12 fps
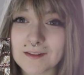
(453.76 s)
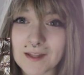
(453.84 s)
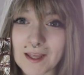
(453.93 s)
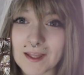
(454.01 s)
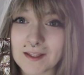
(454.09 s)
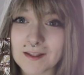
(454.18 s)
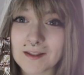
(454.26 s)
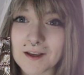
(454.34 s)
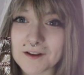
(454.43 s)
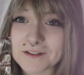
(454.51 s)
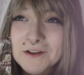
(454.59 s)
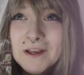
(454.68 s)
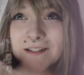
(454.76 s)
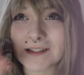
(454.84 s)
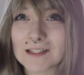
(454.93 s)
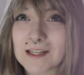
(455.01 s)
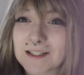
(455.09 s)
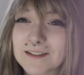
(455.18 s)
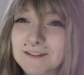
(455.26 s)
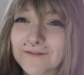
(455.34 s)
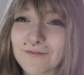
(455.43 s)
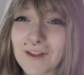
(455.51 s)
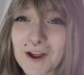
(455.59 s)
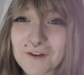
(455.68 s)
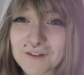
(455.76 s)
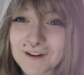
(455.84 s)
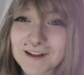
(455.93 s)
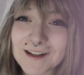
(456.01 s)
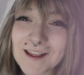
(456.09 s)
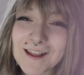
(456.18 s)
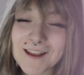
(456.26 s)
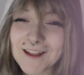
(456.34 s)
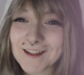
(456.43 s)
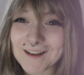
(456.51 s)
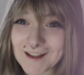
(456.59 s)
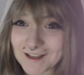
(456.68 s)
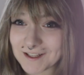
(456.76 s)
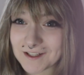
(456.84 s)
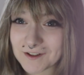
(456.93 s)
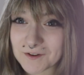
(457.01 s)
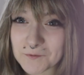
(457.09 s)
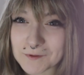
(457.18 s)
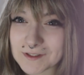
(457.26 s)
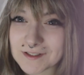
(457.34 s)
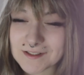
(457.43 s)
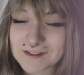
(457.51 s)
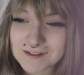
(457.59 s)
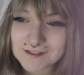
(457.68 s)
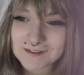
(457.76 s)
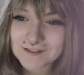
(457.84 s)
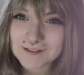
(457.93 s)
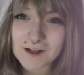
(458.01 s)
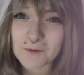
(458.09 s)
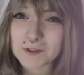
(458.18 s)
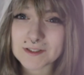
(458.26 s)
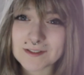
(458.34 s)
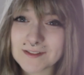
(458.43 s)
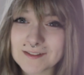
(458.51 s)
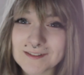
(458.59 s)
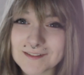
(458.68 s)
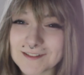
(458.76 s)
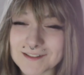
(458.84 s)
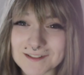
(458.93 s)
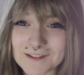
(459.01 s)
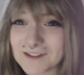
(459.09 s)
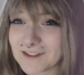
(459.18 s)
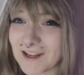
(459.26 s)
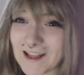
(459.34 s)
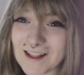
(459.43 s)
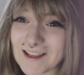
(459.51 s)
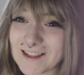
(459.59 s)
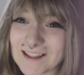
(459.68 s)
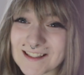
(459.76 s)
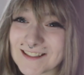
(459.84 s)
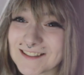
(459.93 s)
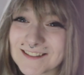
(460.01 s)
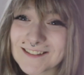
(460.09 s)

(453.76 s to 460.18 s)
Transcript: netting. It also has the nice flowery netting, which always just, I like it.